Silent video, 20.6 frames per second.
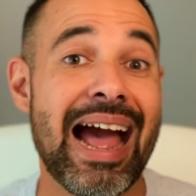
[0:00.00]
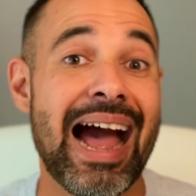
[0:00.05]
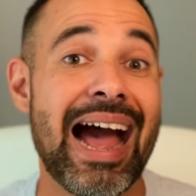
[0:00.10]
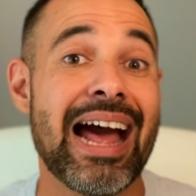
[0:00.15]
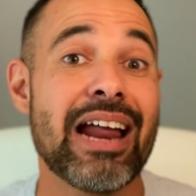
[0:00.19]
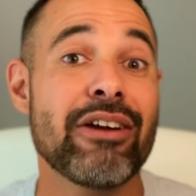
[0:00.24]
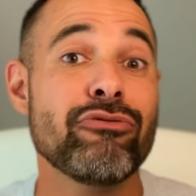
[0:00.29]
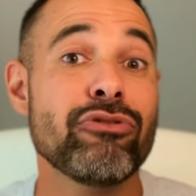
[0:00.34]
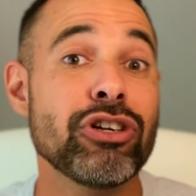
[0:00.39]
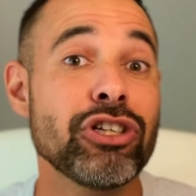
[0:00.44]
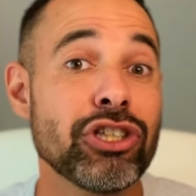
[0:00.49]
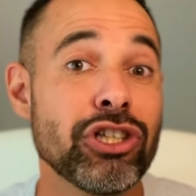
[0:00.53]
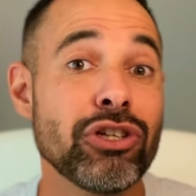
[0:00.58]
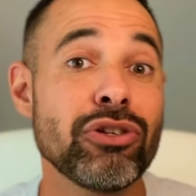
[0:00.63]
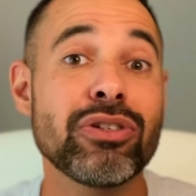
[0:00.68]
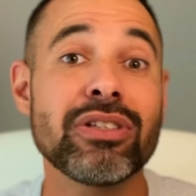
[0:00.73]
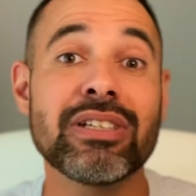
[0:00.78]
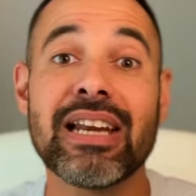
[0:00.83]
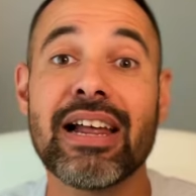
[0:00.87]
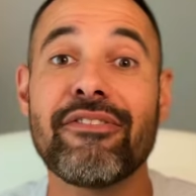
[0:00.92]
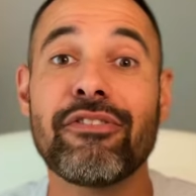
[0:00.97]
and
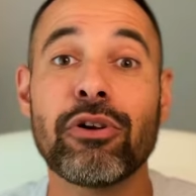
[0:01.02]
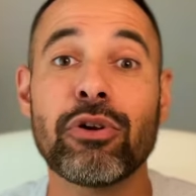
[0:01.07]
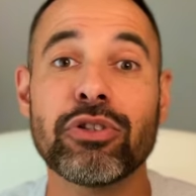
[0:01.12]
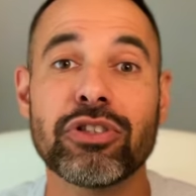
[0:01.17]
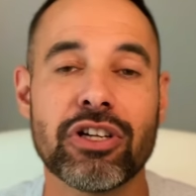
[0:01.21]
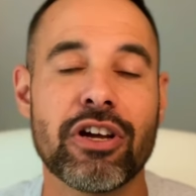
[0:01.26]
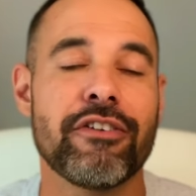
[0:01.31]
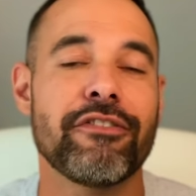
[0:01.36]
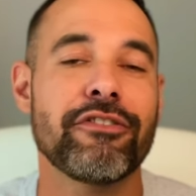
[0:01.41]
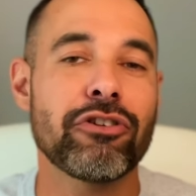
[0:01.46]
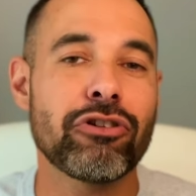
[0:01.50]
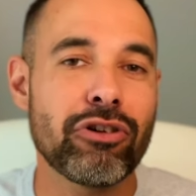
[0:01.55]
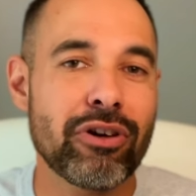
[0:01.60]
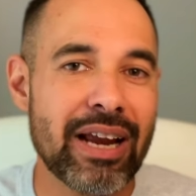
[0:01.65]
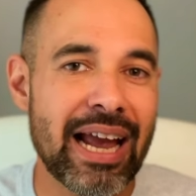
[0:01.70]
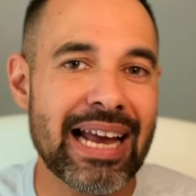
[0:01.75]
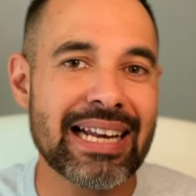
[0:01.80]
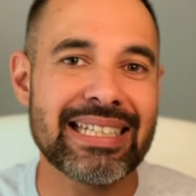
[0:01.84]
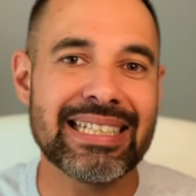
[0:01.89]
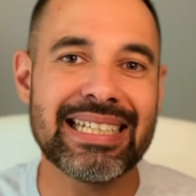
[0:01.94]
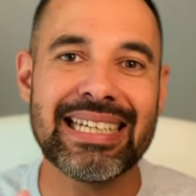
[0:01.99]
reduced levels of
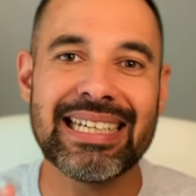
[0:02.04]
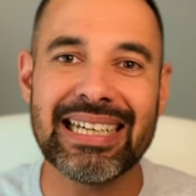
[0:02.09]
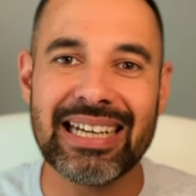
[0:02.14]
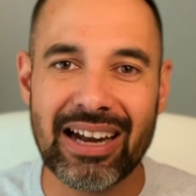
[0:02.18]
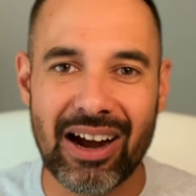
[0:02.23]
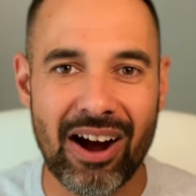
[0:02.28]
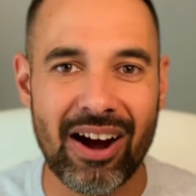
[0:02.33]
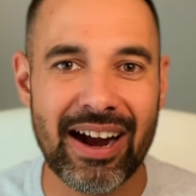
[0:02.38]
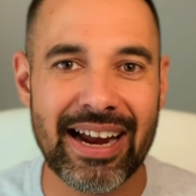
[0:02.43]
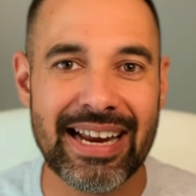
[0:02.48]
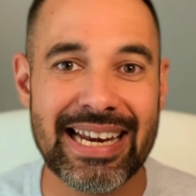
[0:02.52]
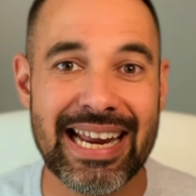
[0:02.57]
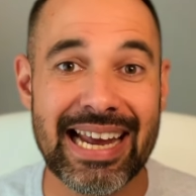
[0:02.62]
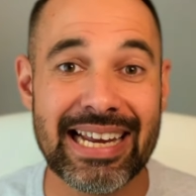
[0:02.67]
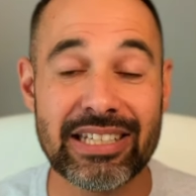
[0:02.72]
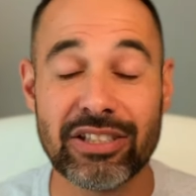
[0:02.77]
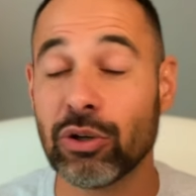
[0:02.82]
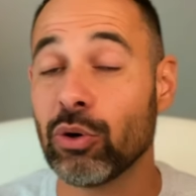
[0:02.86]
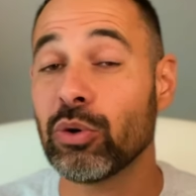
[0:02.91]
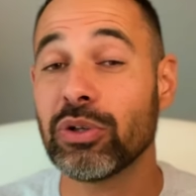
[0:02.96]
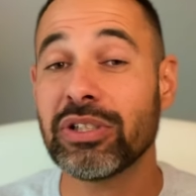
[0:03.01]
creatine
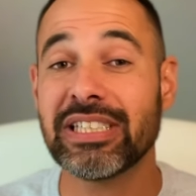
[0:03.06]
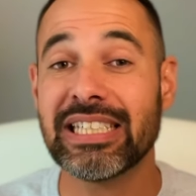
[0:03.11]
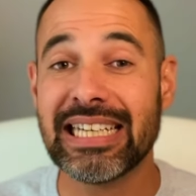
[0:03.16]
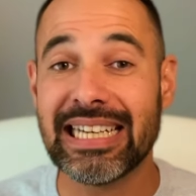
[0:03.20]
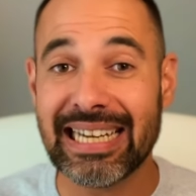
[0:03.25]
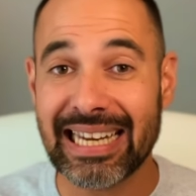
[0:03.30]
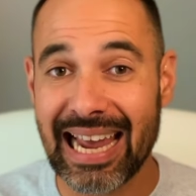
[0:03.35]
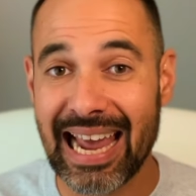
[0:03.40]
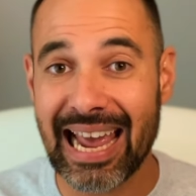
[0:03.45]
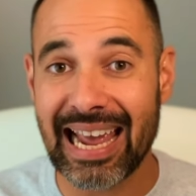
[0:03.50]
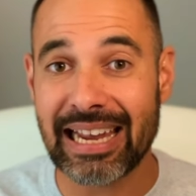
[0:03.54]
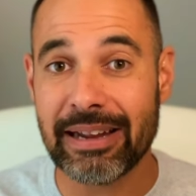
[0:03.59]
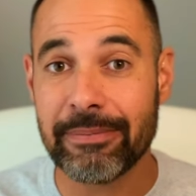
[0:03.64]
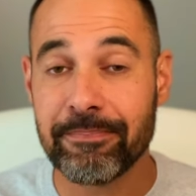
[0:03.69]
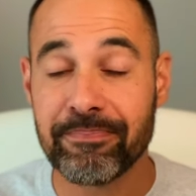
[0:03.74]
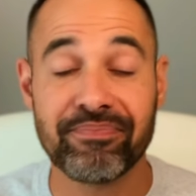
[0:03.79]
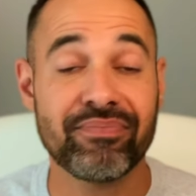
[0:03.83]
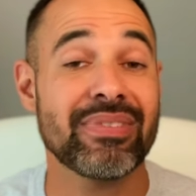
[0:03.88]
kinase or CK.